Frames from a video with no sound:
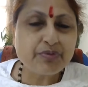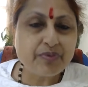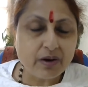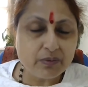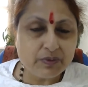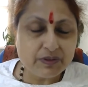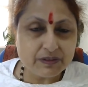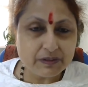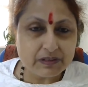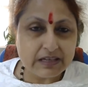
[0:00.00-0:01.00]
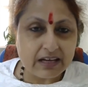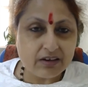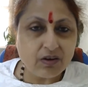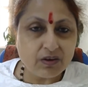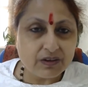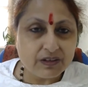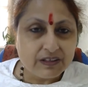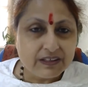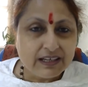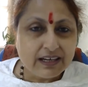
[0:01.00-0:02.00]
profound dialogue.
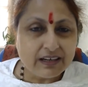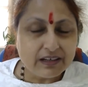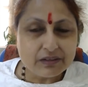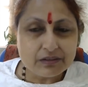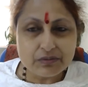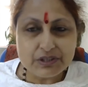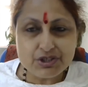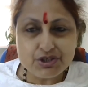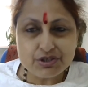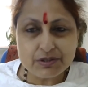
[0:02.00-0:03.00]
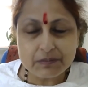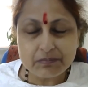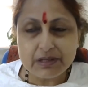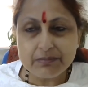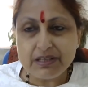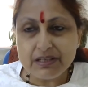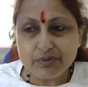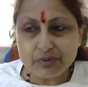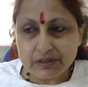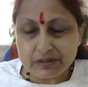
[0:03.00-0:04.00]
Which
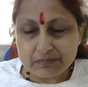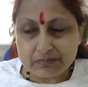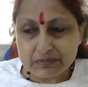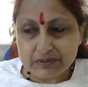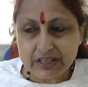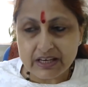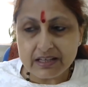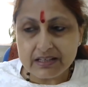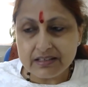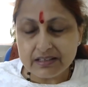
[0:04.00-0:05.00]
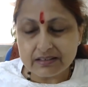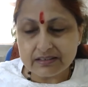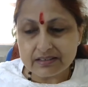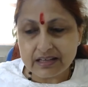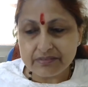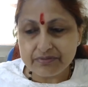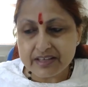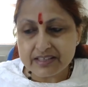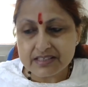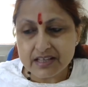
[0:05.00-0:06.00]
maybe shall I
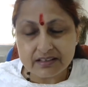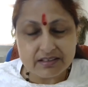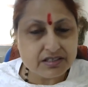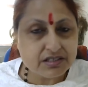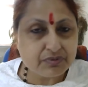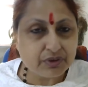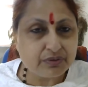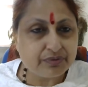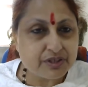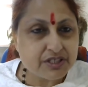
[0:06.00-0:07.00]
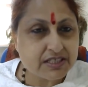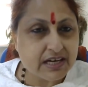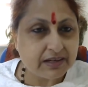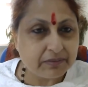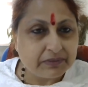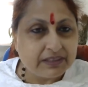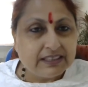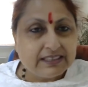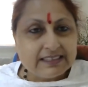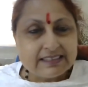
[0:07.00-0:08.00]
confess that it's for the first time
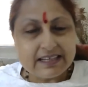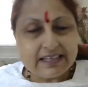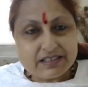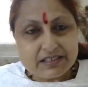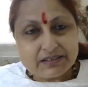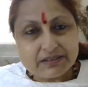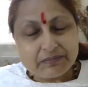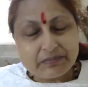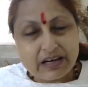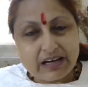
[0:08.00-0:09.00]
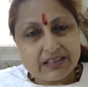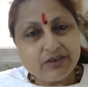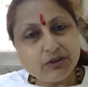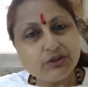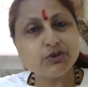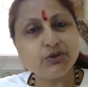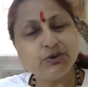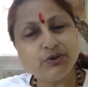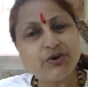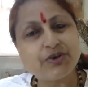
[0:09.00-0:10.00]
that I also,
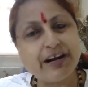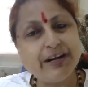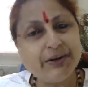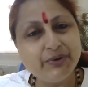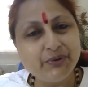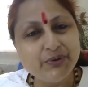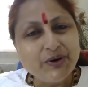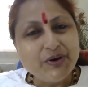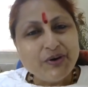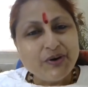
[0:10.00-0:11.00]
you know, tried to